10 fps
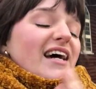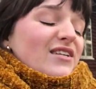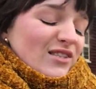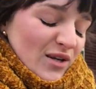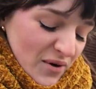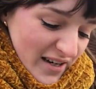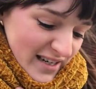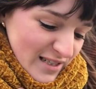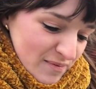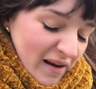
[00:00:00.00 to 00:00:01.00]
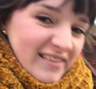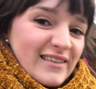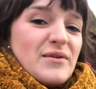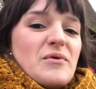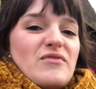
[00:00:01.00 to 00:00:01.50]
so unexpected,
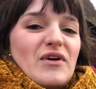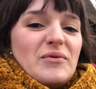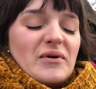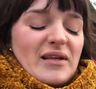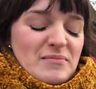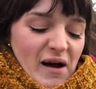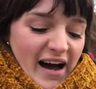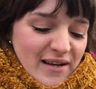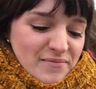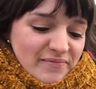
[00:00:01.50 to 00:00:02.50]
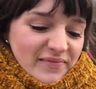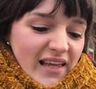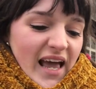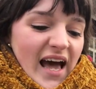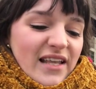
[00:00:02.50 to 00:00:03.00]
and we felt really bad
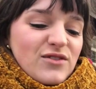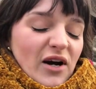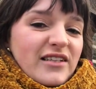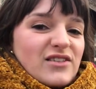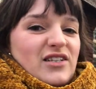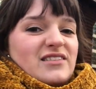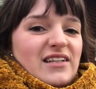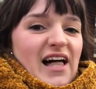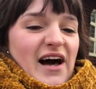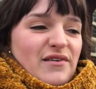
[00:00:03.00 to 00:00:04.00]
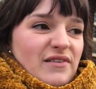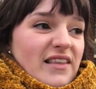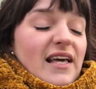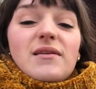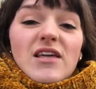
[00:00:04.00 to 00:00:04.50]
and tried not to laugh.
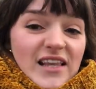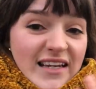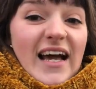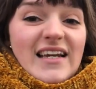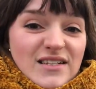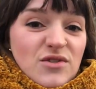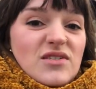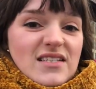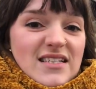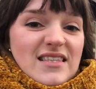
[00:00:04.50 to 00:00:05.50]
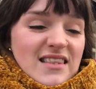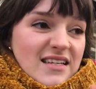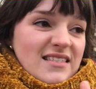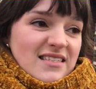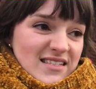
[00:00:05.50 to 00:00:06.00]
And then the lady had interesting
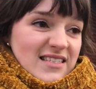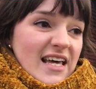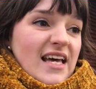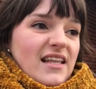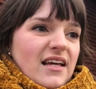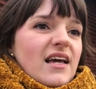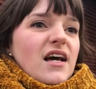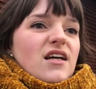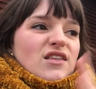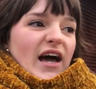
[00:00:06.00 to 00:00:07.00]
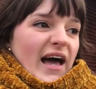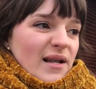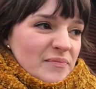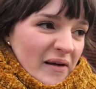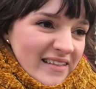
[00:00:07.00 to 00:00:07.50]
things to say, like the
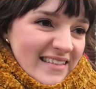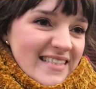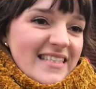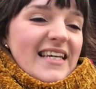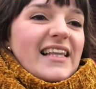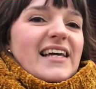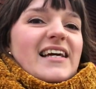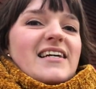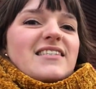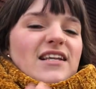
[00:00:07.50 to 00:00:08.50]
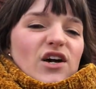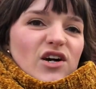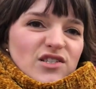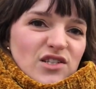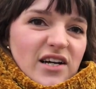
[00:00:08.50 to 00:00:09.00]
hand-painted ceilings and
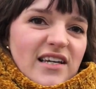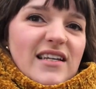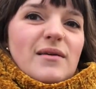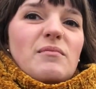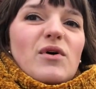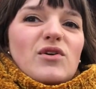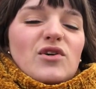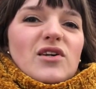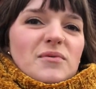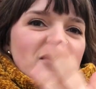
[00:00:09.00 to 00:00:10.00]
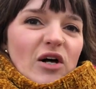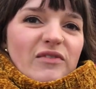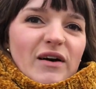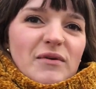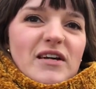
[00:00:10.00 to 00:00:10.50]
us not getting murdered. It was all
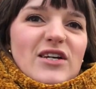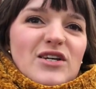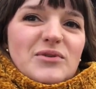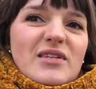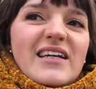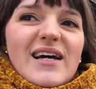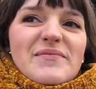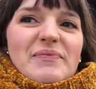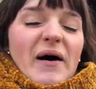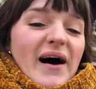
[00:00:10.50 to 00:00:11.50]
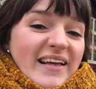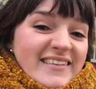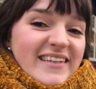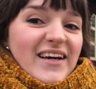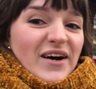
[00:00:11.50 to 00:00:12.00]
very cute,
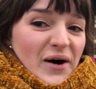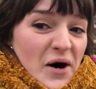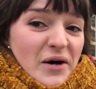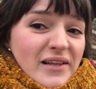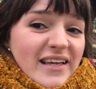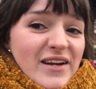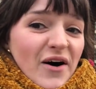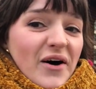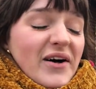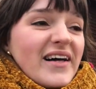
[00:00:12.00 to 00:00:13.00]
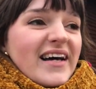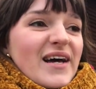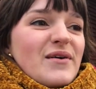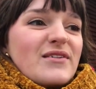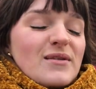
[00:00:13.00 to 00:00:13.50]
but all in all,
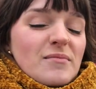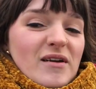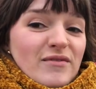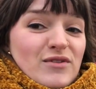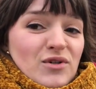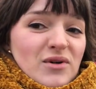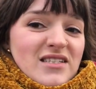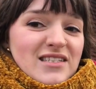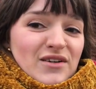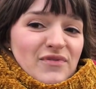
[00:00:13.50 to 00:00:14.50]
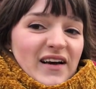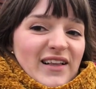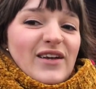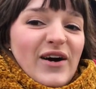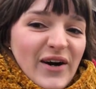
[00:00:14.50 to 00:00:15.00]
it was a bit of a touristic
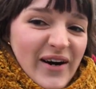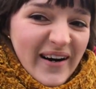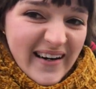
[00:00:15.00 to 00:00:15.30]
failure.